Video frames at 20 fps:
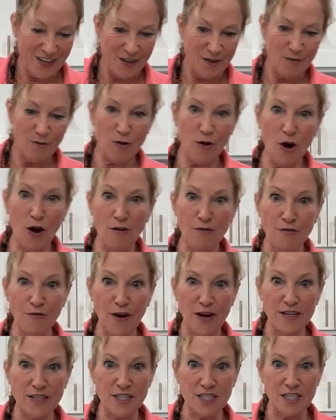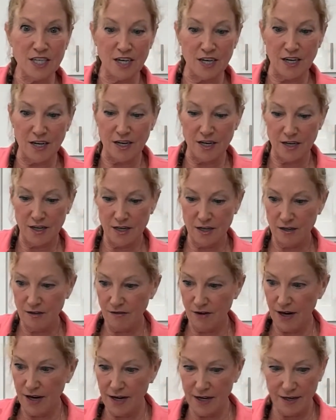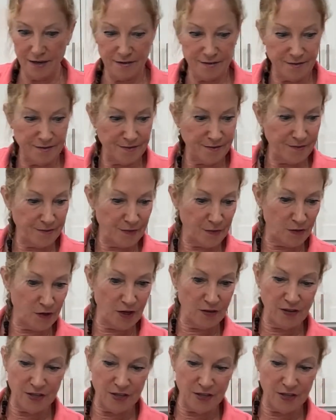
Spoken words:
We're all friends here, right? We're in